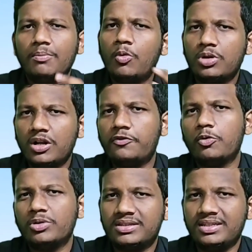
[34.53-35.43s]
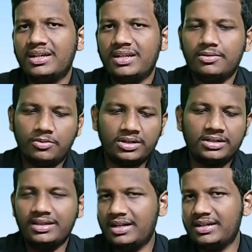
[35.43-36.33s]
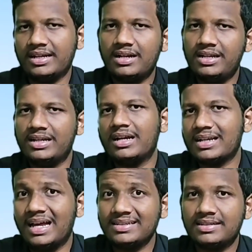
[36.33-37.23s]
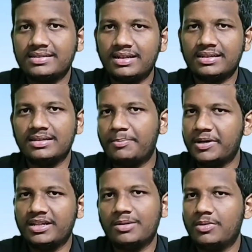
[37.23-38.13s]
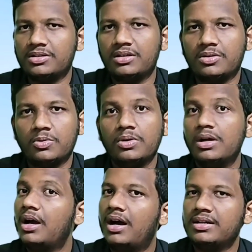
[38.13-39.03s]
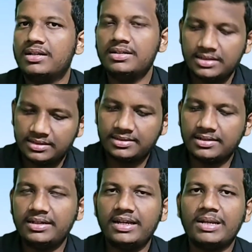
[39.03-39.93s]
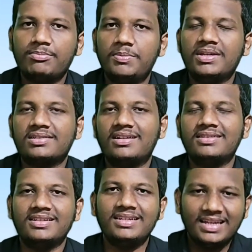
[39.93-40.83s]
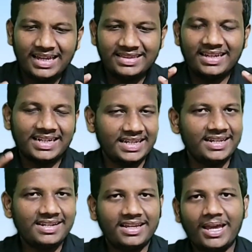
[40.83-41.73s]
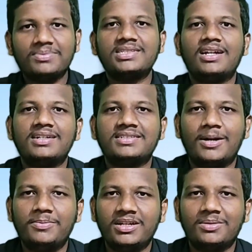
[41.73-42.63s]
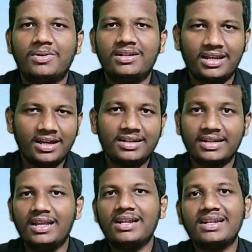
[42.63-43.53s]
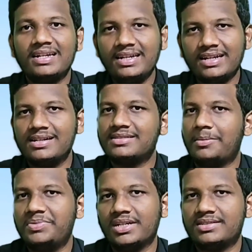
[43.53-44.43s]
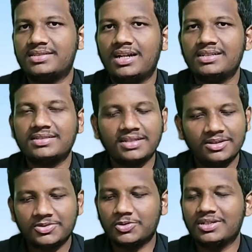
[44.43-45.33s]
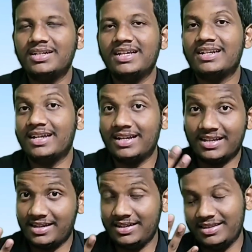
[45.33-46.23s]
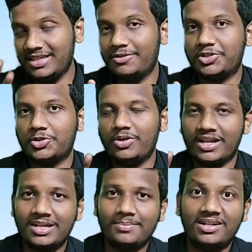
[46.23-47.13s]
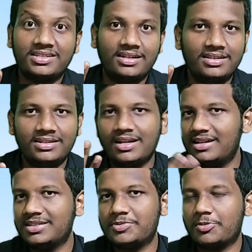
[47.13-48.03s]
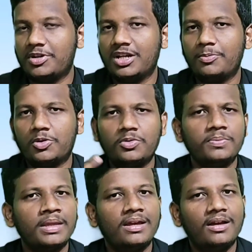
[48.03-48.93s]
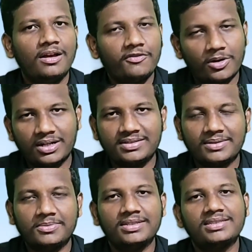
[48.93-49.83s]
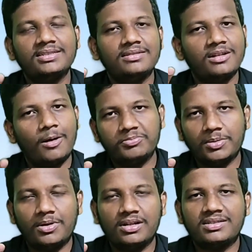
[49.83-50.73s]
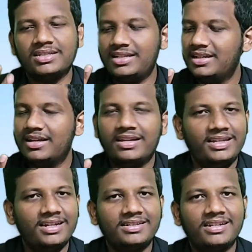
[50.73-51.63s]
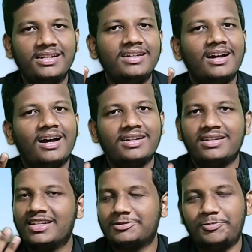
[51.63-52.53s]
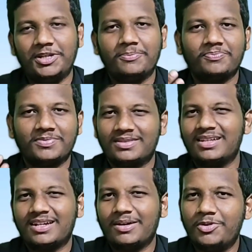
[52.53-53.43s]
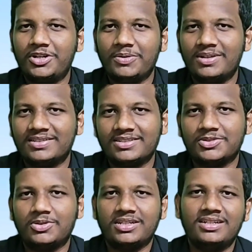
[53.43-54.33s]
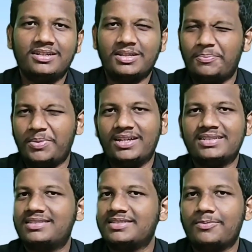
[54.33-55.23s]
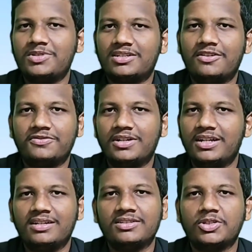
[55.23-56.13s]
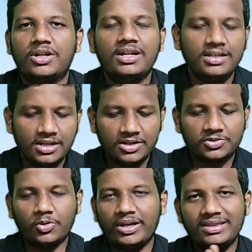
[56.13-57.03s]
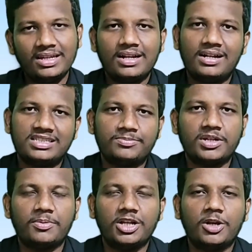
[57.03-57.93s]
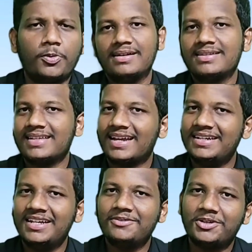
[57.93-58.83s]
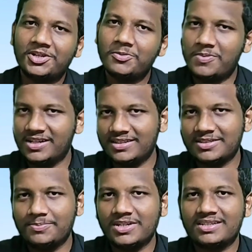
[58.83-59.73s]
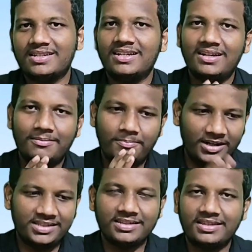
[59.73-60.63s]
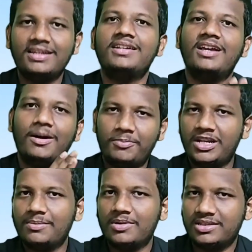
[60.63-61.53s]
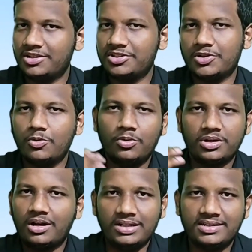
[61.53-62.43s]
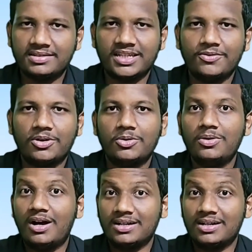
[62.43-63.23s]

More of or theory, or theoretical neenga classes la irundhu padikkira maari dhaan irukum. Aana third year MBBS la irundhu the real game starts abdingra maari real clinical subject starts. So third year la engalukku indha varsham enga batch la irundhu 4 subject padikka porom: forensic medicine, ophthalmology, ENT and SPM, the community medicine solta the biggest subject of third year na solalam. So in the 4 subject padikka porom, second year varaikum padicha subjects la padicha theory appadi nama therinjikkum or knowledge a save agum.